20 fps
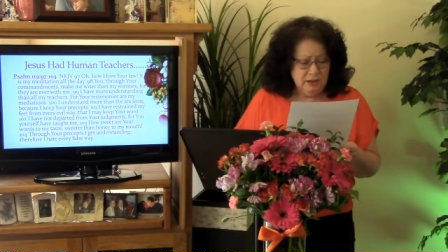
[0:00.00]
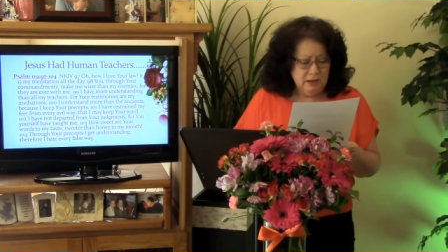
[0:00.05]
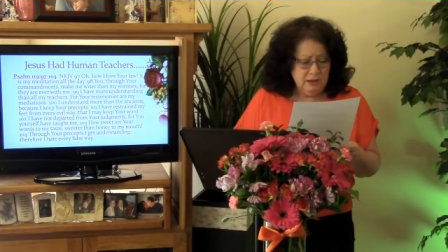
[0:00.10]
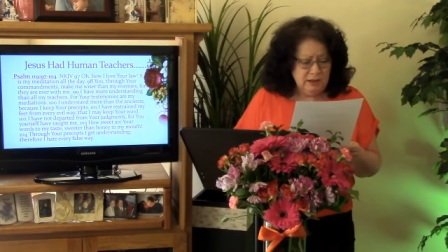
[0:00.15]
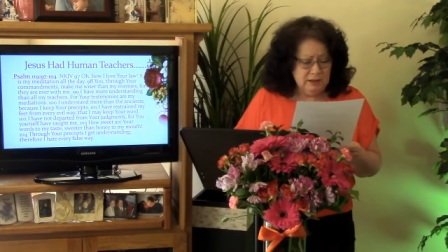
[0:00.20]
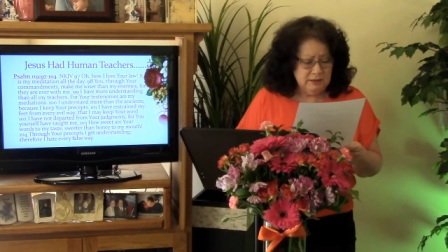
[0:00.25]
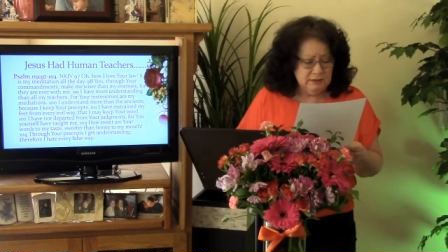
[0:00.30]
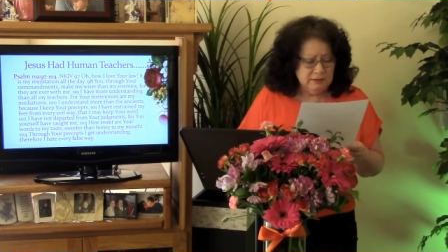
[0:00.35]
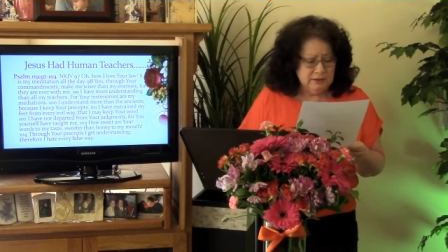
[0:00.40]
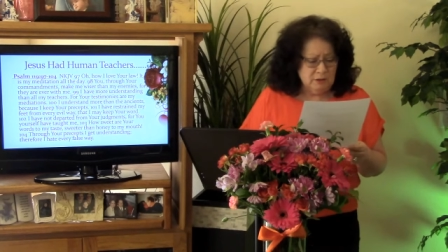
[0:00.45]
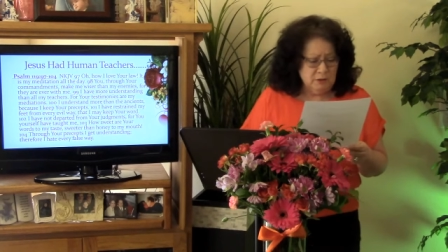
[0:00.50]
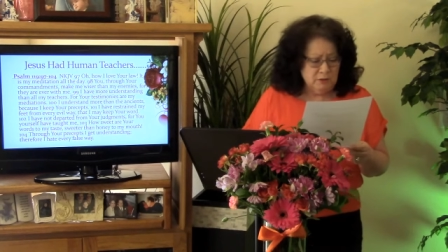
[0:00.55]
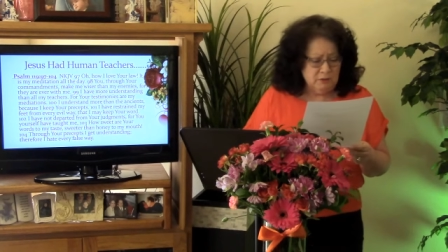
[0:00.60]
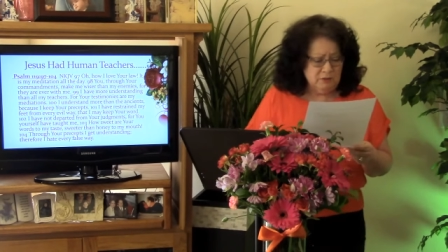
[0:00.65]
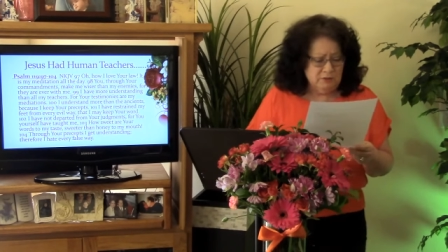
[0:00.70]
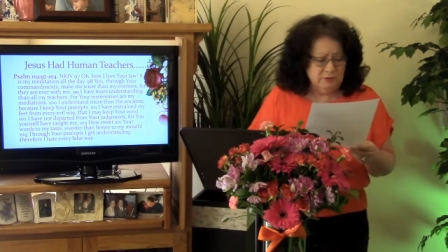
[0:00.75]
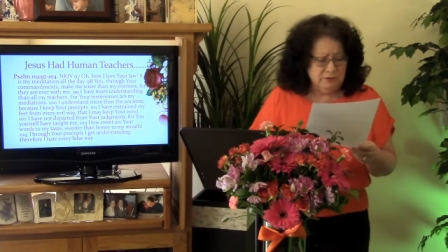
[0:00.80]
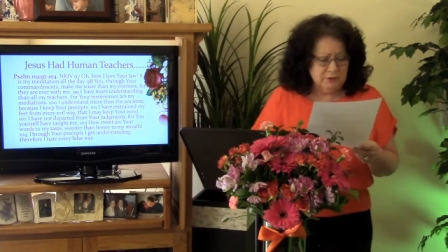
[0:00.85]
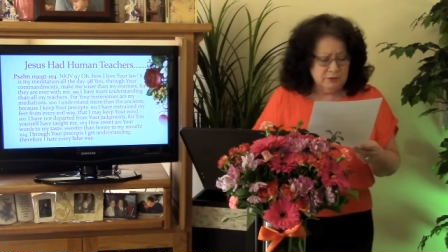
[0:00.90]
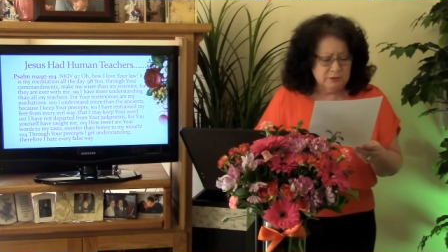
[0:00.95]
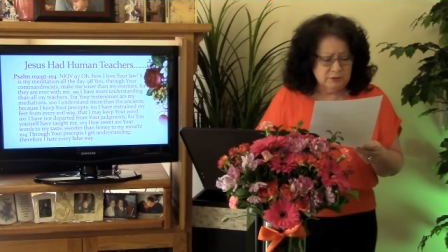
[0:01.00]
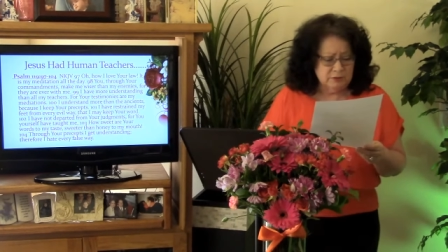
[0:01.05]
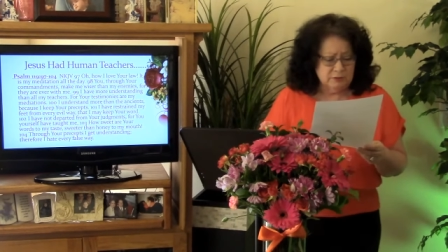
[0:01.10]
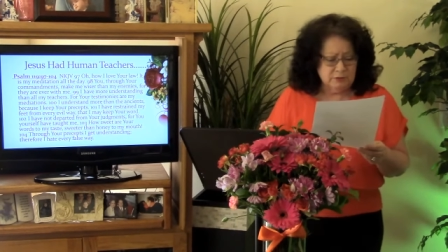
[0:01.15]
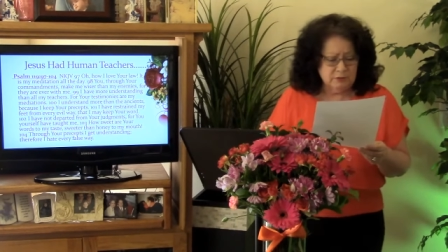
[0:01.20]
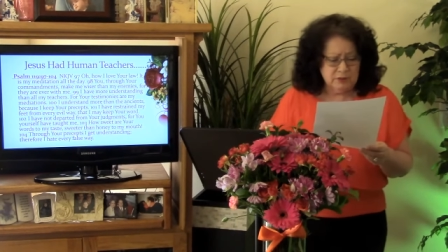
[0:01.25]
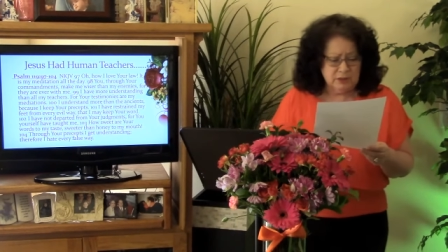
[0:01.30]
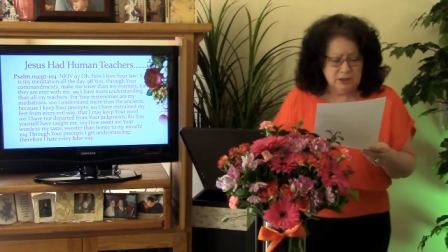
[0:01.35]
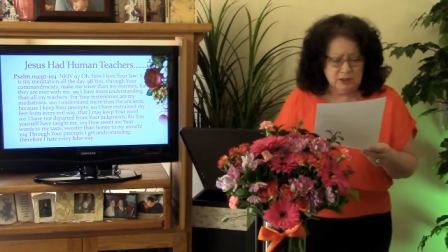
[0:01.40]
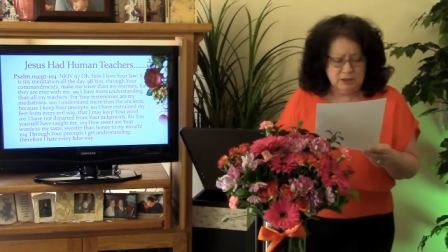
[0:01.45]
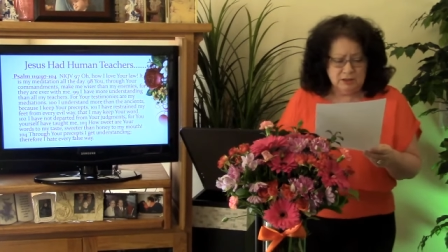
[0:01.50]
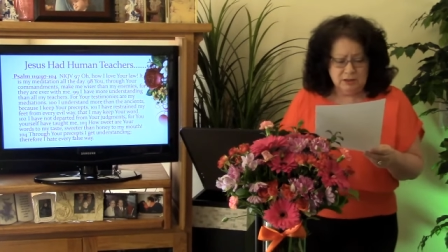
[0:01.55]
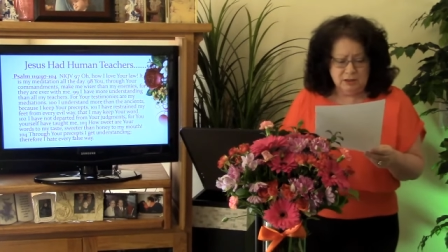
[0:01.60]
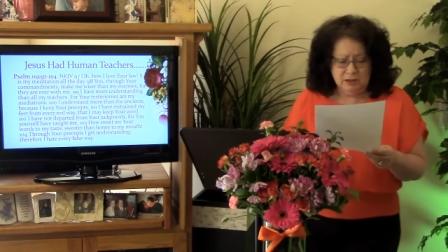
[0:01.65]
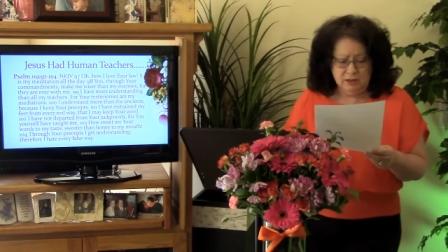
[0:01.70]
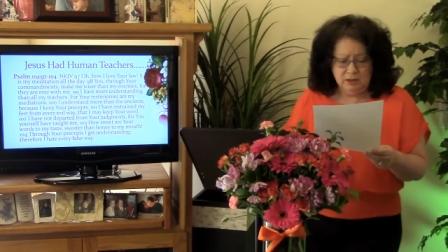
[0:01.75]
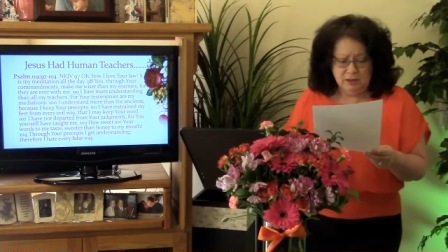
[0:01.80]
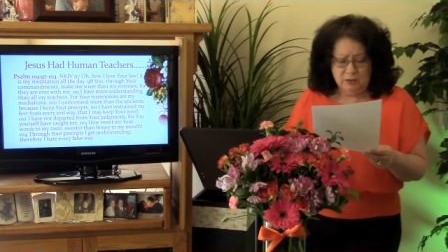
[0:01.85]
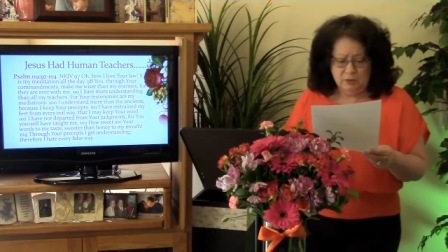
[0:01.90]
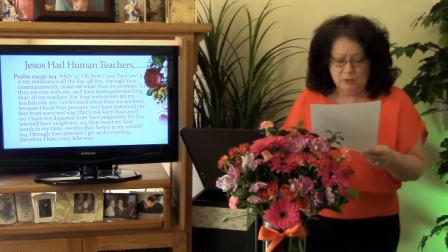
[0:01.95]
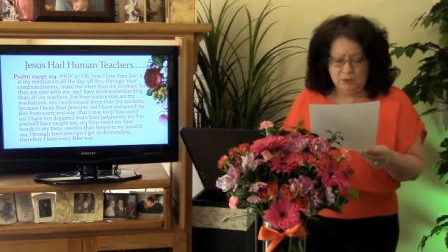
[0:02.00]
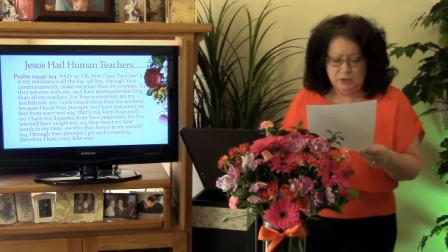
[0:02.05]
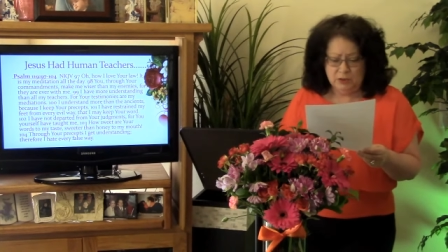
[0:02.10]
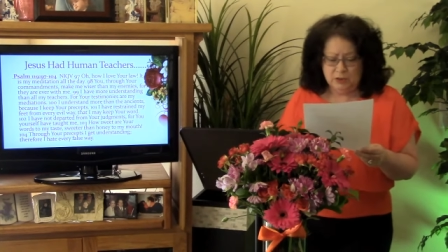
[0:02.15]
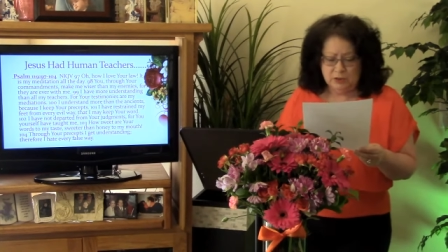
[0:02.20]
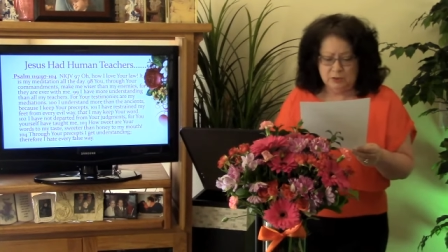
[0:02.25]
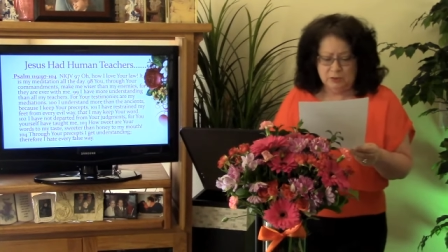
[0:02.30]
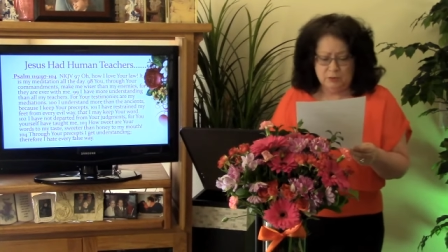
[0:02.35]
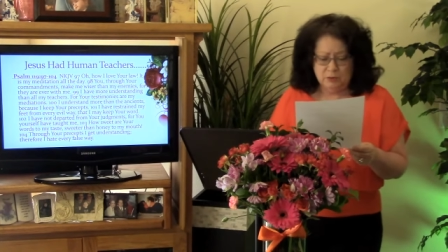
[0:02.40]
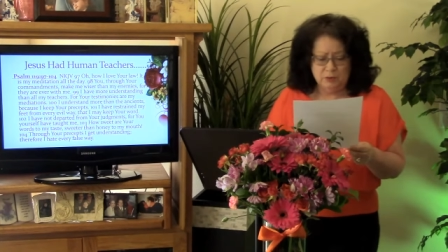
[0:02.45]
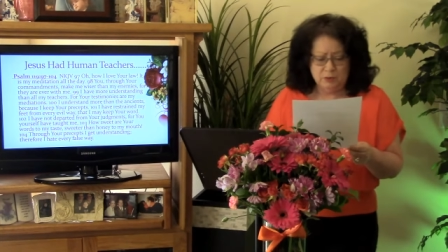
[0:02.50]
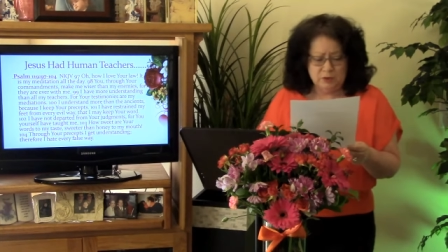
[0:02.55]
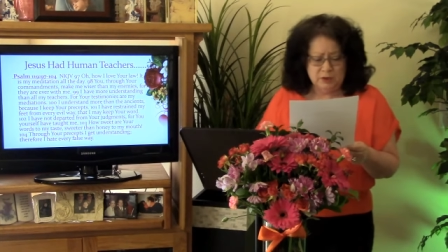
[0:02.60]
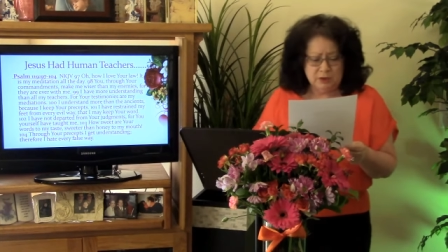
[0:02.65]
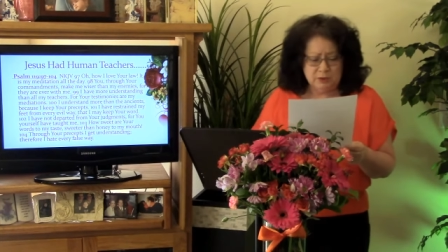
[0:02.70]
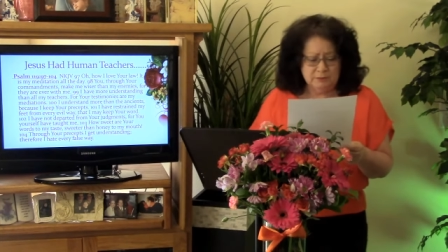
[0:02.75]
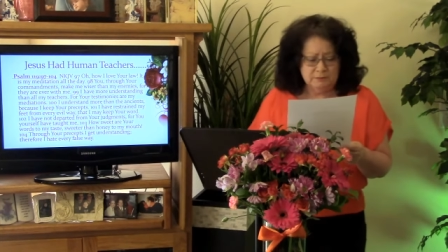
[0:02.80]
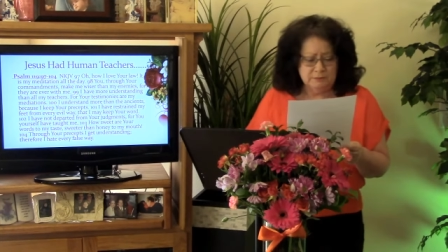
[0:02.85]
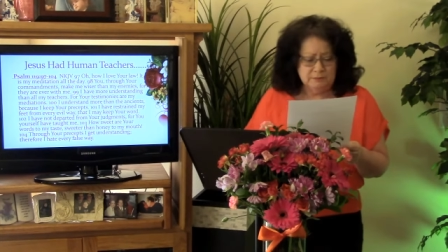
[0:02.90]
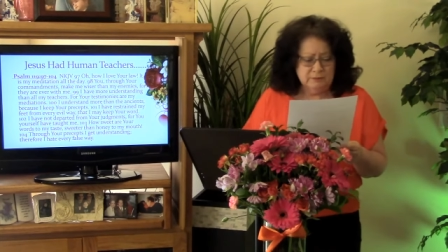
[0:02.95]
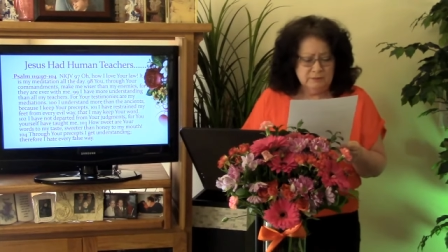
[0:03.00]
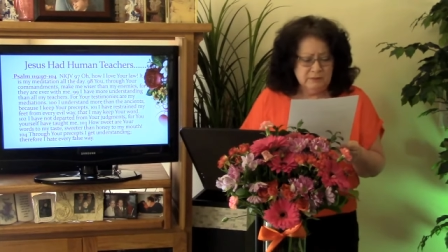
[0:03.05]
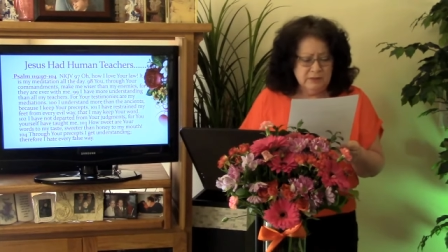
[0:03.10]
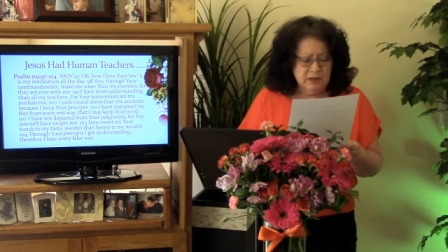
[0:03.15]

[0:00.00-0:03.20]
And so verse uh, 101,